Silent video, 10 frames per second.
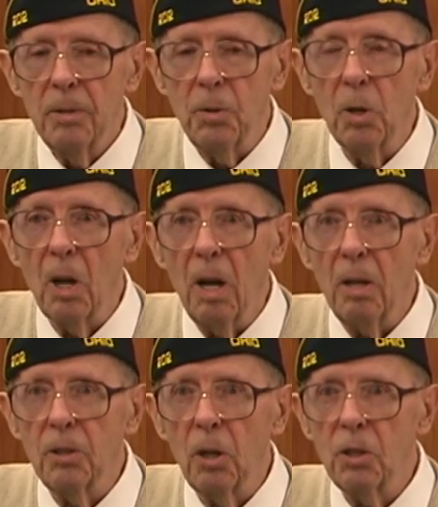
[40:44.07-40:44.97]
took, a,
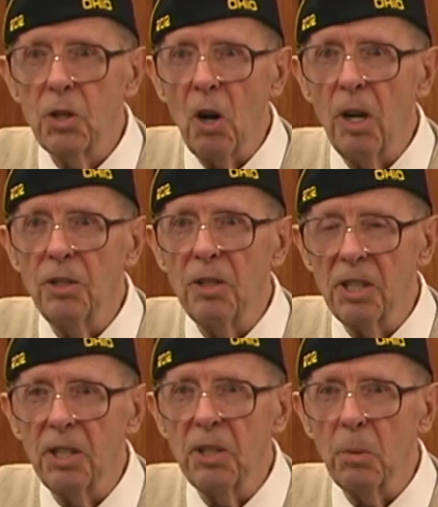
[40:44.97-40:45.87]
uh, took charge of
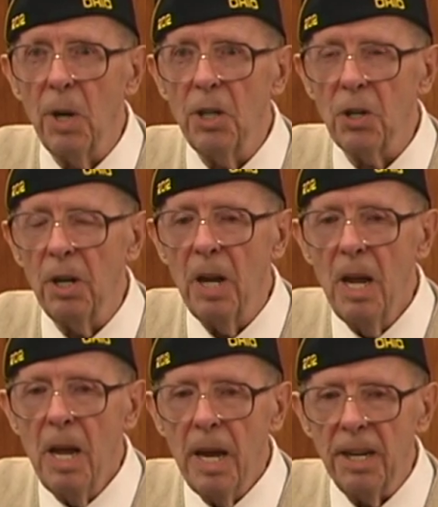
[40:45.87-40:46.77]
the situation,
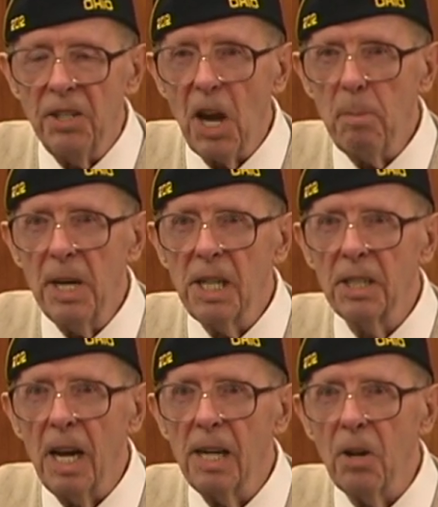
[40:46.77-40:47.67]
and the Japanese
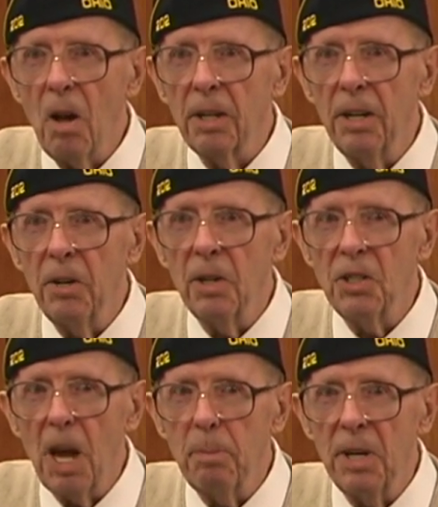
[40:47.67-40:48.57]
guy talking to the
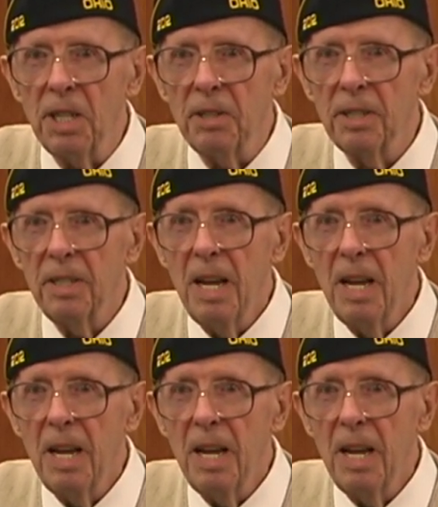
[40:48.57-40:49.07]
Japanese,